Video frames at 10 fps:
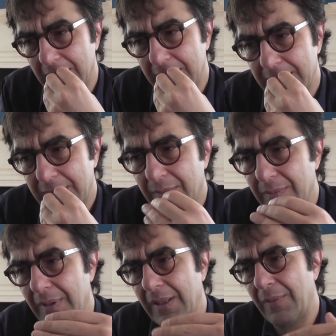
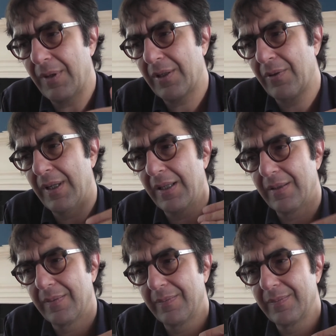so I want to
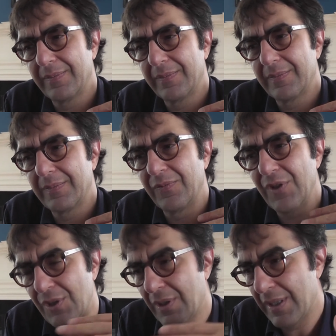create
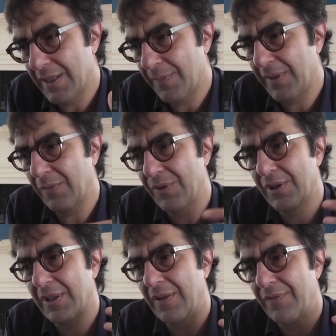visually something
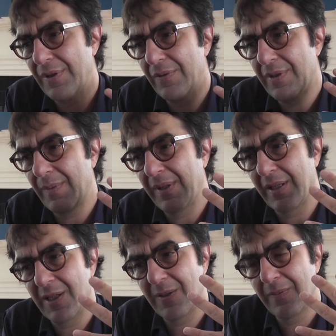which gives you
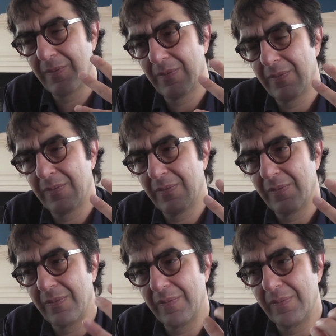something
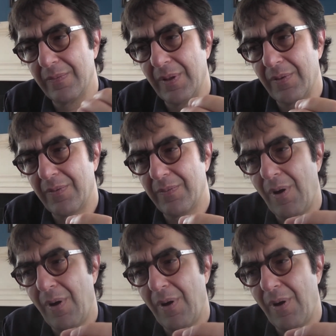both